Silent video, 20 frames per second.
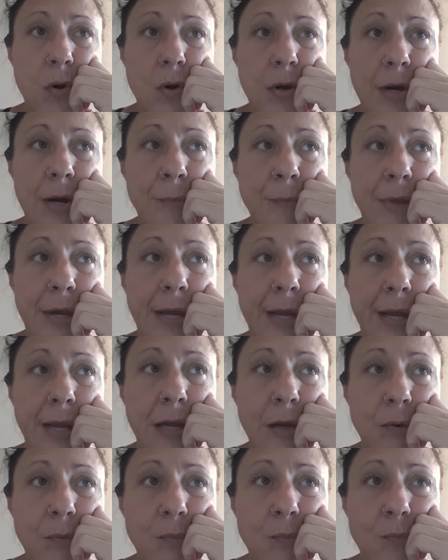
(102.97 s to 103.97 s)

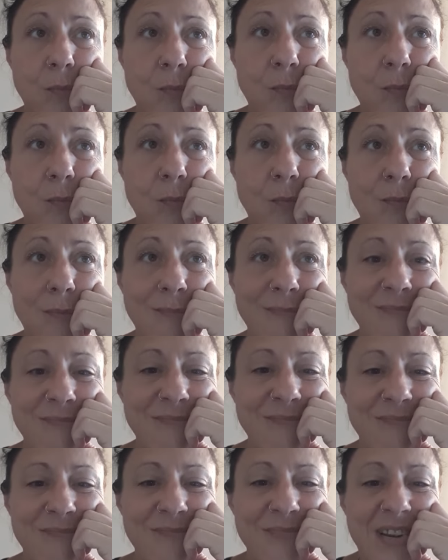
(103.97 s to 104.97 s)
like,
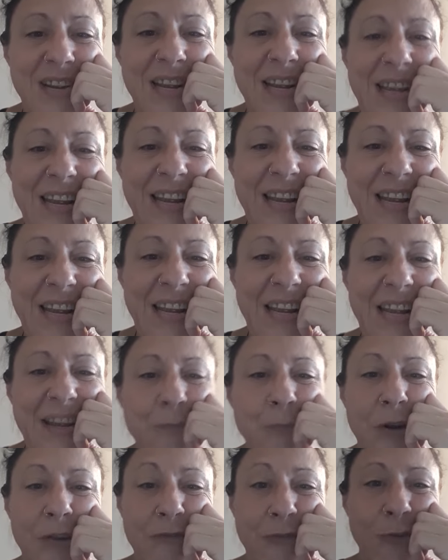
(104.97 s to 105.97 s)

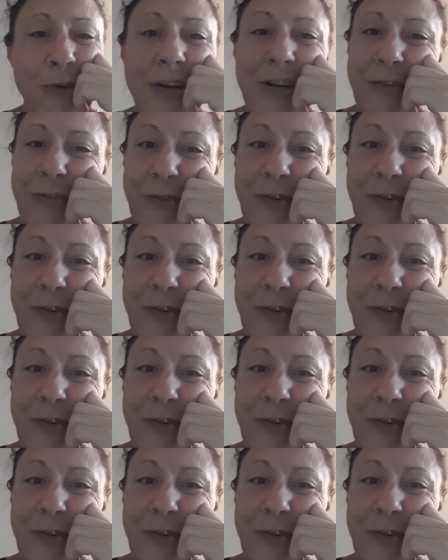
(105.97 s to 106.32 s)
1:44